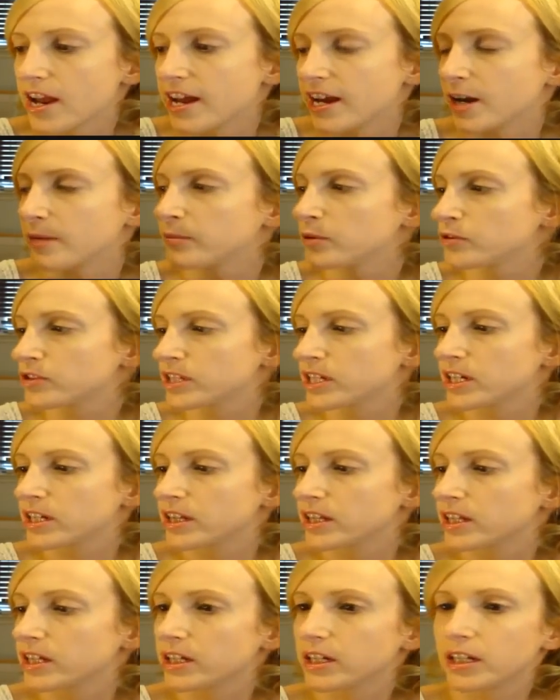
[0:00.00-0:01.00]
And I'm
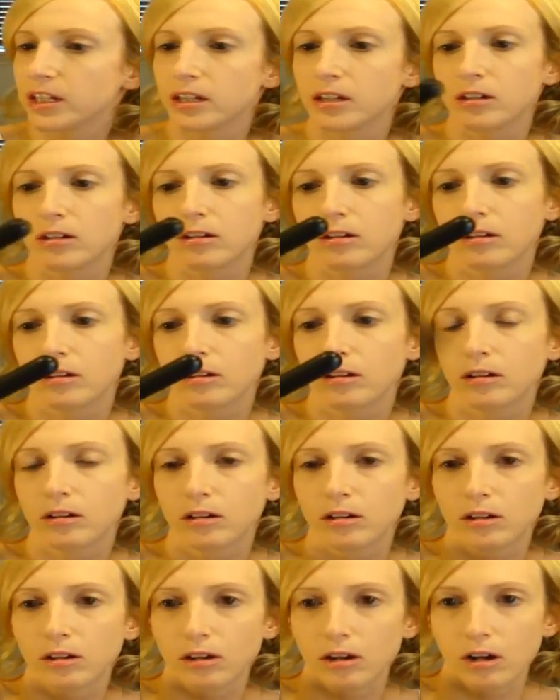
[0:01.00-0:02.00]
using the
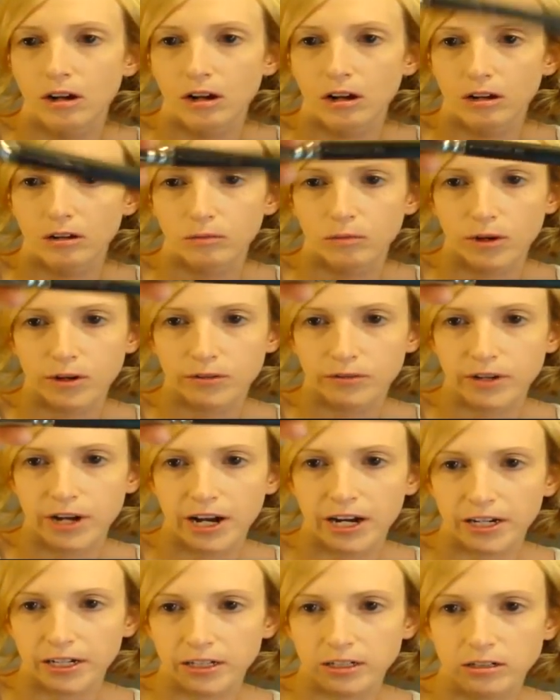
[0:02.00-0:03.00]

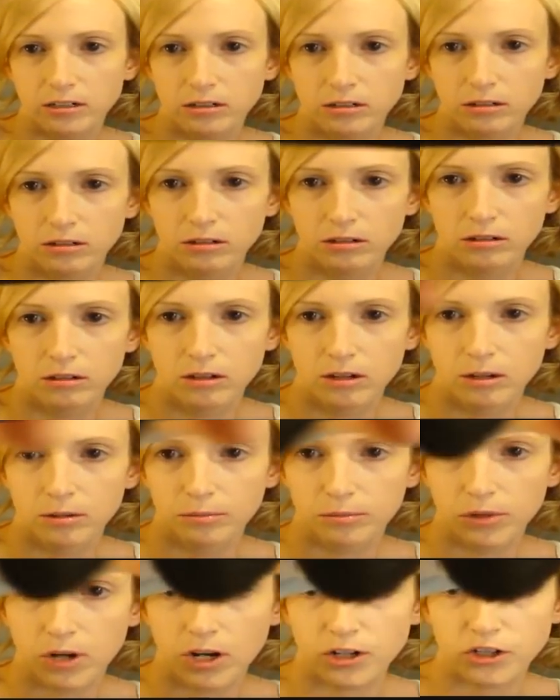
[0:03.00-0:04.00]
109
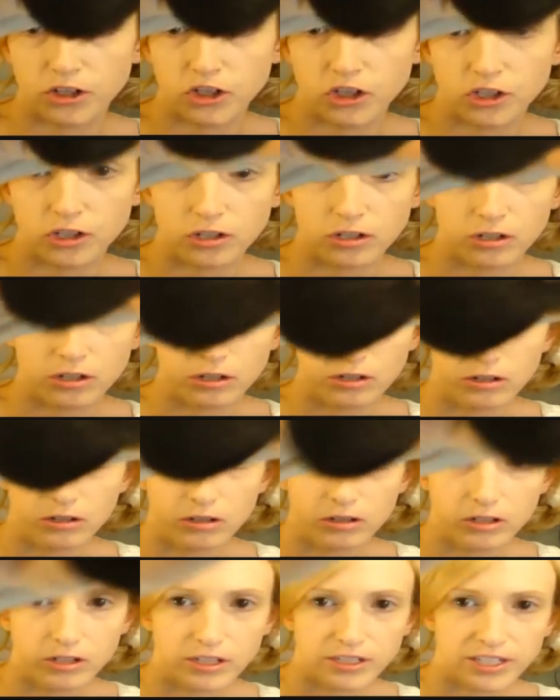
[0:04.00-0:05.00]
brush.
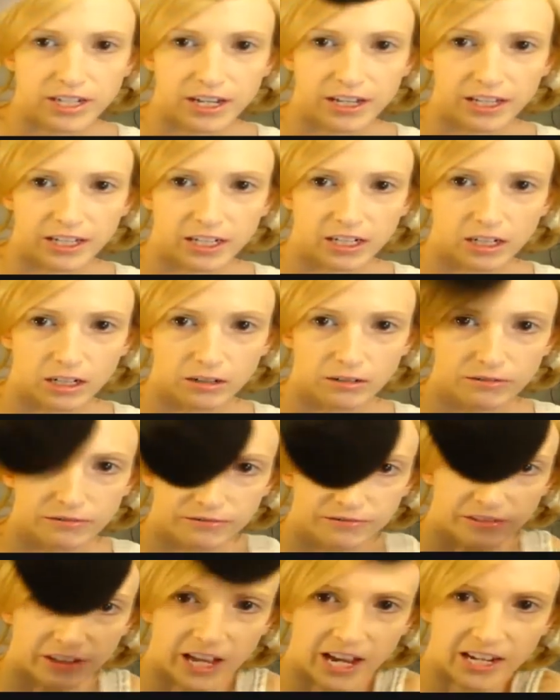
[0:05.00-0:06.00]
It's got like a
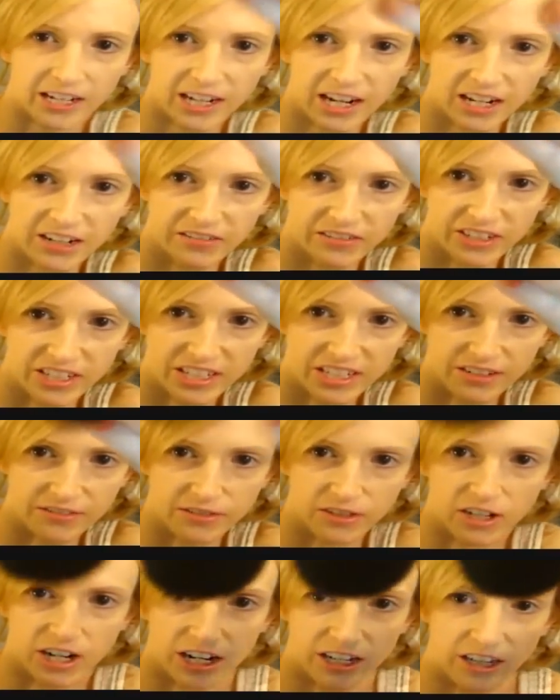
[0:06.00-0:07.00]
flat, kind of a
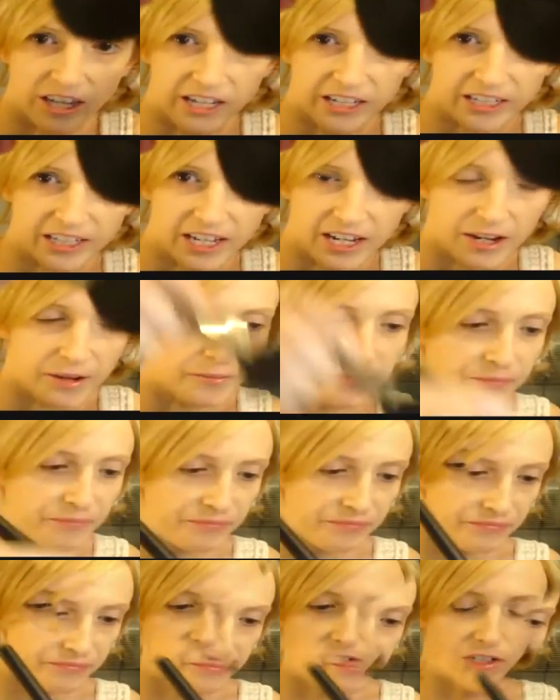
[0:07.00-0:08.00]
stiffer head like that.
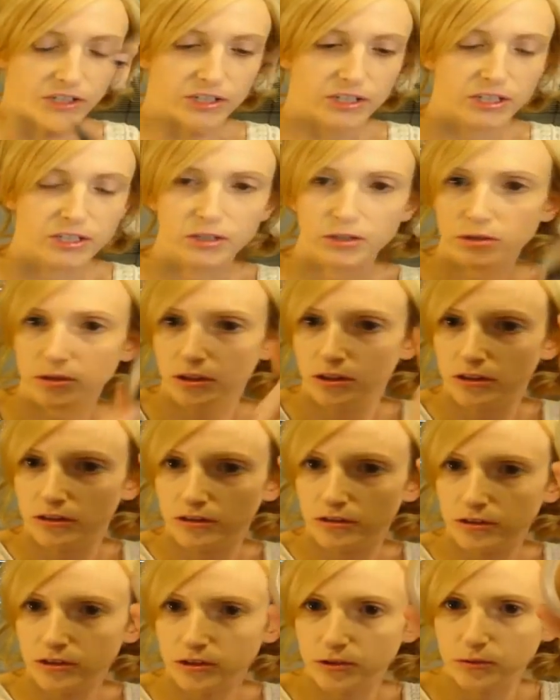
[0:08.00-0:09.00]

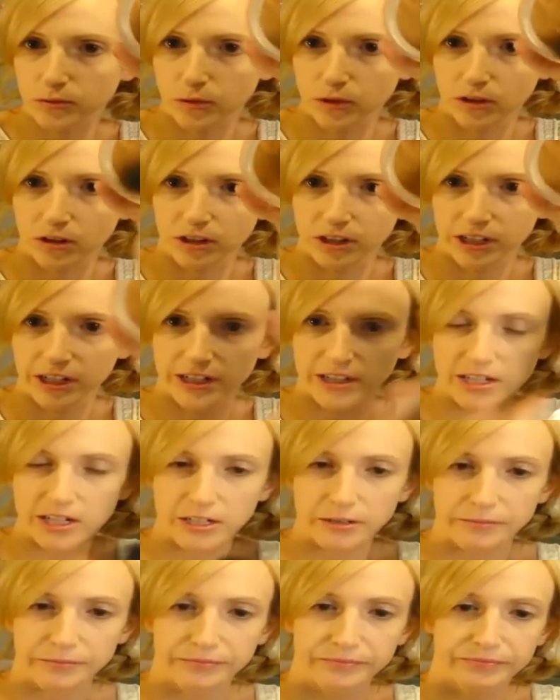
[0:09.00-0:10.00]
Swirl it in
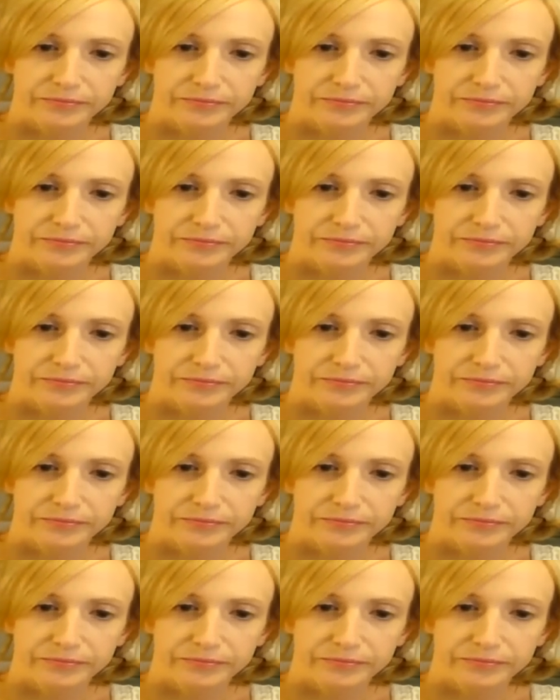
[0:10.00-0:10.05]
there.